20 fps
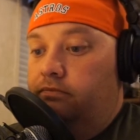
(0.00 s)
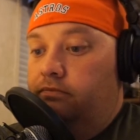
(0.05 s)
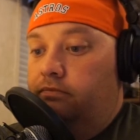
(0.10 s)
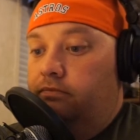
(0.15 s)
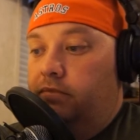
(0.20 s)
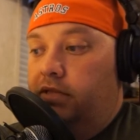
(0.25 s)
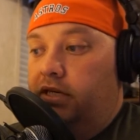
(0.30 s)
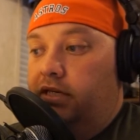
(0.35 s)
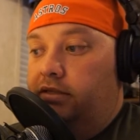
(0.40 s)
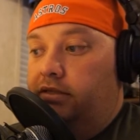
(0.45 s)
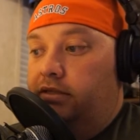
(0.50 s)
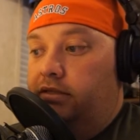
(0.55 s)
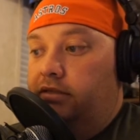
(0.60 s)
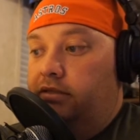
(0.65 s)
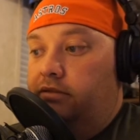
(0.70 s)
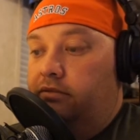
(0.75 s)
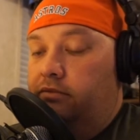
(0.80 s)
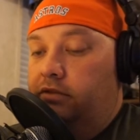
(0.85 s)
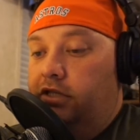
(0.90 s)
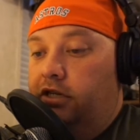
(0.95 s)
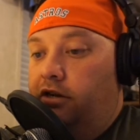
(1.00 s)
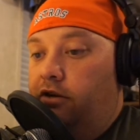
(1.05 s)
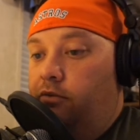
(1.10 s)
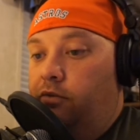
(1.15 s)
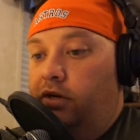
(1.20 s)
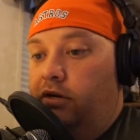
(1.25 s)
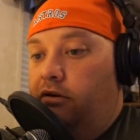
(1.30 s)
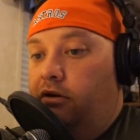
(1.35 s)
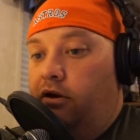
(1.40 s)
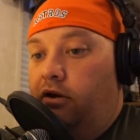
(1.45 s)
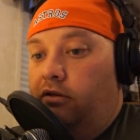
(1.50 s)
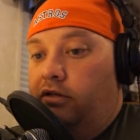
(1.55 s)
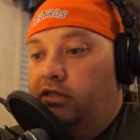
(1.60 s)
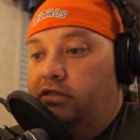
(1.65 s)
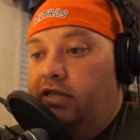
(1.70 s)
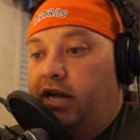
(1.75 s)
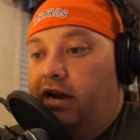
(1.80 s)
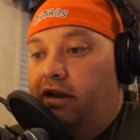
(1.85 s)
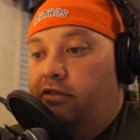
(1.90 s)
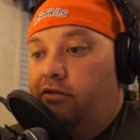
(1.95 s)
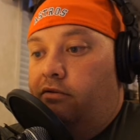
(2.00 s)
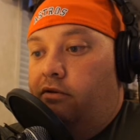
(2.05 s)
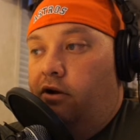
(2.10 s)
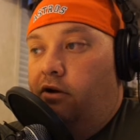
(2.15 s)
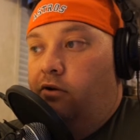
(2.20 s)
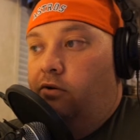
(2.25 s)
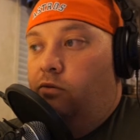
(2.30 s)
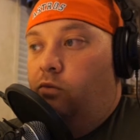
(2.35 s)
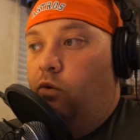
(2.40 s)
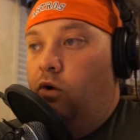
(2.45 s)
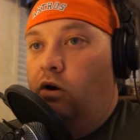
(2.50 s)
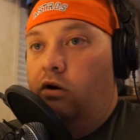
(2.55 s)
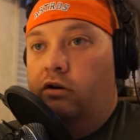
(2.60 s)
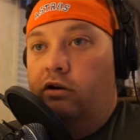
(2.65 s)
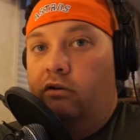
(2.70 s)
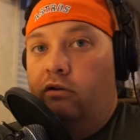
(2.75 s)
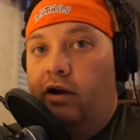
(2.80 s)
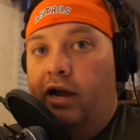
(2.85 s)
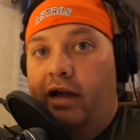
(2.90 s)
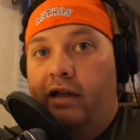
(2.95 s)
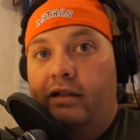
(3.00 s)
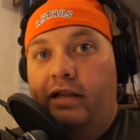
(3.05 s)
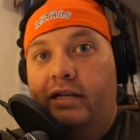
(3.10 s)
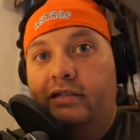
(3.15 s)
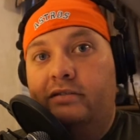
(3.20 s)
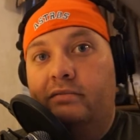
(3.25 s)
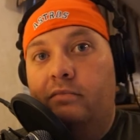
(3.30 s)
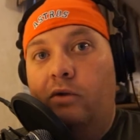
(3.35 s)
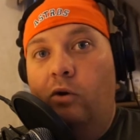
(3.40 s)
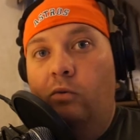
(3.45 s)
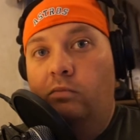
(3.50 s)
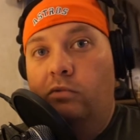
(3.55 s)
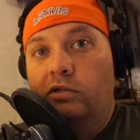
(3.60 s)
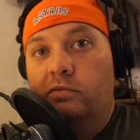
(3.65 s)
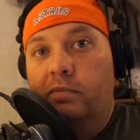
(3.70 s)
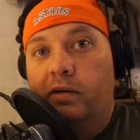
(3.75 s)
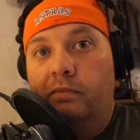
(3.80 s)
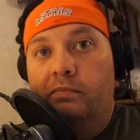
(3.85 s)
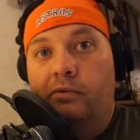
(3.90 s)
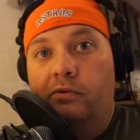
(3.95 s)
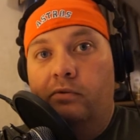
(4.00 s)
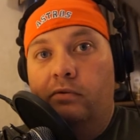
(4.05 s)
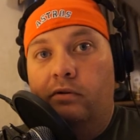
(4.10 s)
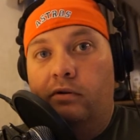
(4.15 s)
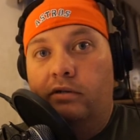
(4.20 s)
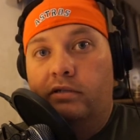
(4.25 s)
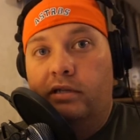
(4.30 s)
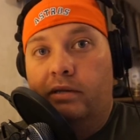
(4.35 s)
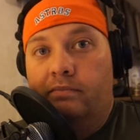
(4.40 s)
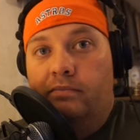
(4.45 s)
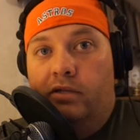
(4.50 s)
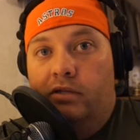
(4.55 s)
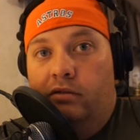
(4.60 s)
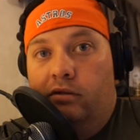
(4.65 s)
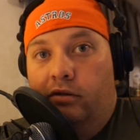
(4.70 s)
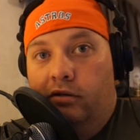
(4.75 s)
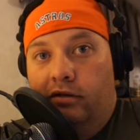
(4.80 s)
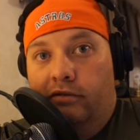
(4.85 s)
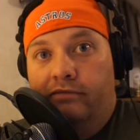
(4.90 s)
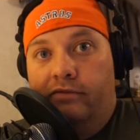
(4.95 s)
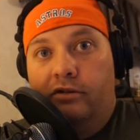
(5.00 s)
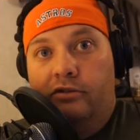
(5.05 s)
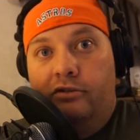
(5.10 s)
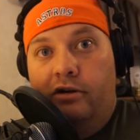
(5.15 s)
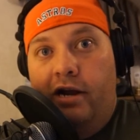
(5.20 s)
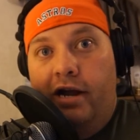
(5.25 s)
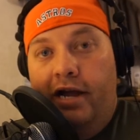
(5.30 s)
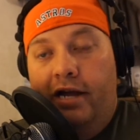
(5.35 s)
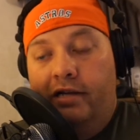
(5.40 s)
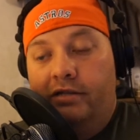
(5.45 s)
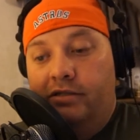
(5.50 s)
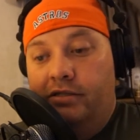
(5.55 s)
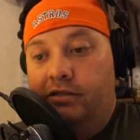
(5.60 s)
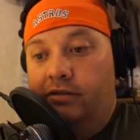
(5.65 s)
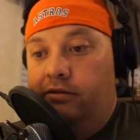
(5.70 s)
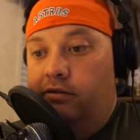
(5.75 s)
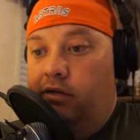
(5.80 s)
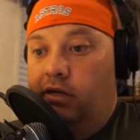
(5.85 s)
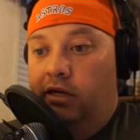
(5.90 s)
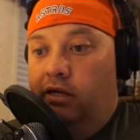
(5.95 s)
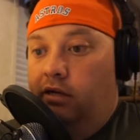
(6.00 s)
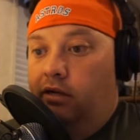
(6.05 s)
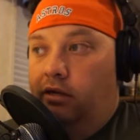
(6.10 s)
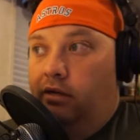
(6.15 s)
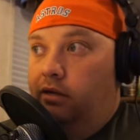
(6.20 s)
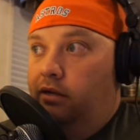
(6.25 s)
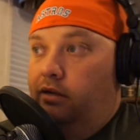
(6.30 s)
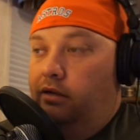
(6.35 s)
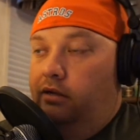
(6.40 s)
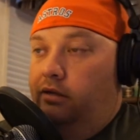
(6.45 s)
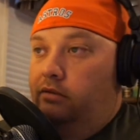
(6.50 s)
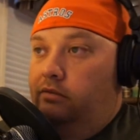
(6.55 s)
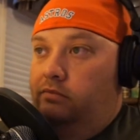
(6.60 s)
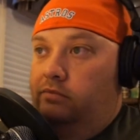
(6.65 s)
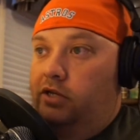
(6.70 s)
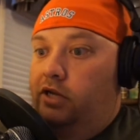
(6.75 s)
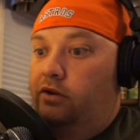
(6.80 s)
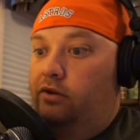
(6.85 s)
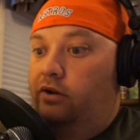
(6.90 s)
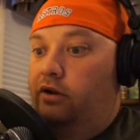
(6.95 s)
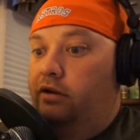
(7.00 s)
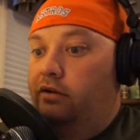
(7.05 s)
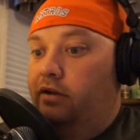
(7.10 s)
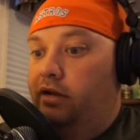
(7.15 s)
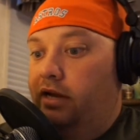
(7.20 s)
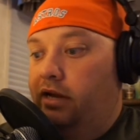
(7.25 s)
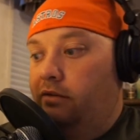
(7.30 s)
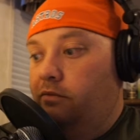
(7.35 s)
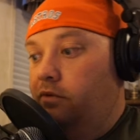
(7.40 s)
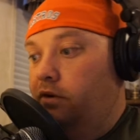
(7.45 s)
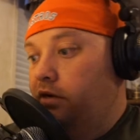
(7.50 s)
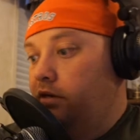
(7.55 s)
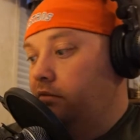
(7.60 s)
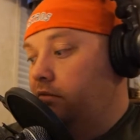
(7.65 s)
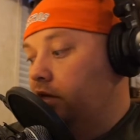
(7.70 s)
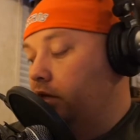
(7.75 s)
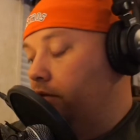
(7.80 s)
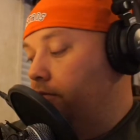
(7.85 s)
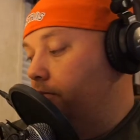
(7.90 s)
but you know, we were on the side of the road walking around like some homeless people or something, looking for trash, and you know, anyway,